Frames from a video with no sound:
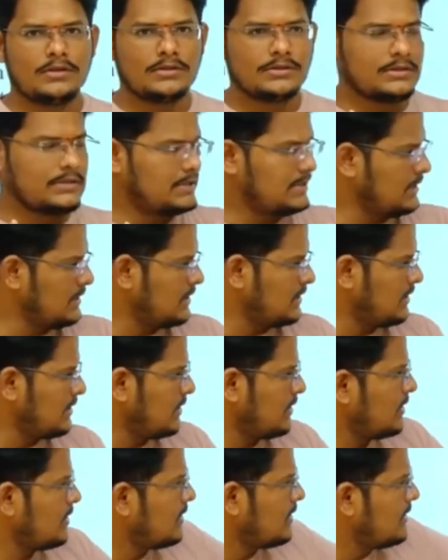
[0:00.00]

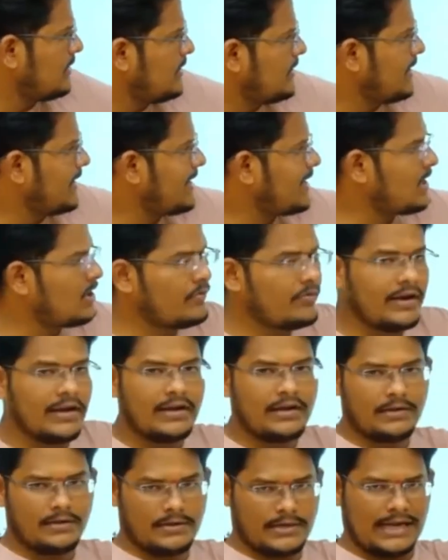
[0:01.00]
the liquid
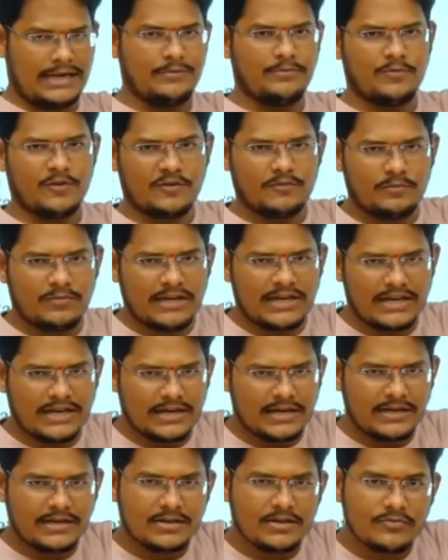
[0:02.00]
type of
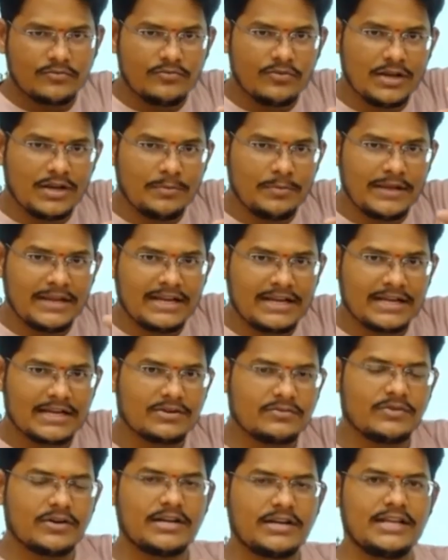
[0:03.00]
blood will be
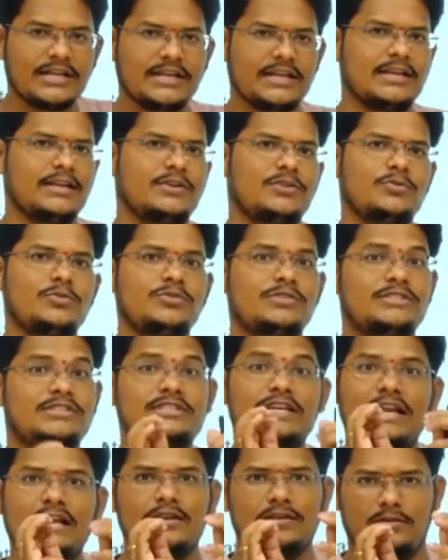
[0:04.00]
converting into
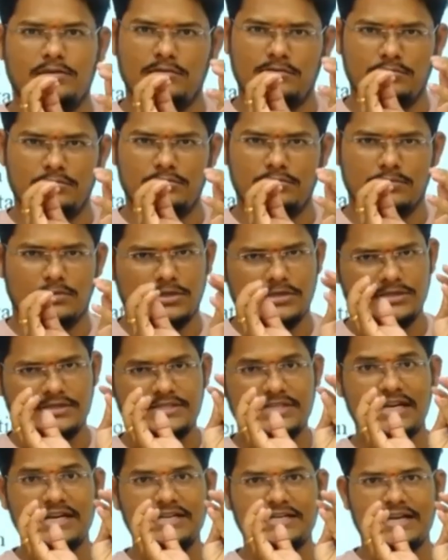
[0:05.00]
gel
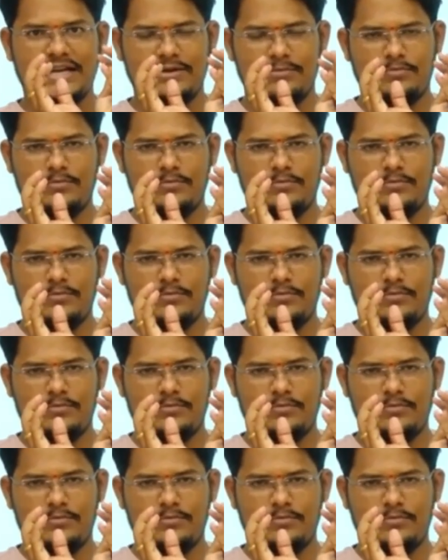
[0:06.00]
type,